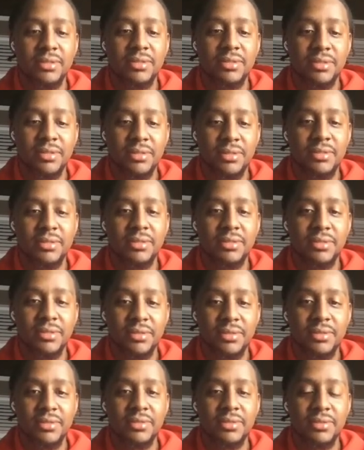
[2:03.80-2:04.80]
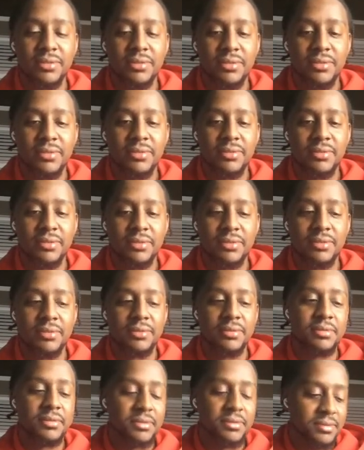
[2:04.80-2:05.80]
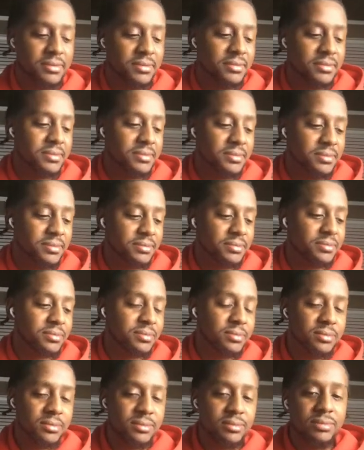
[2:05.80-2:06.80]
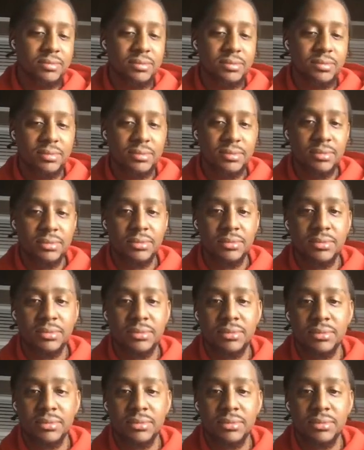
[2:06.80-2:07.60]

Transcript: (not speaking)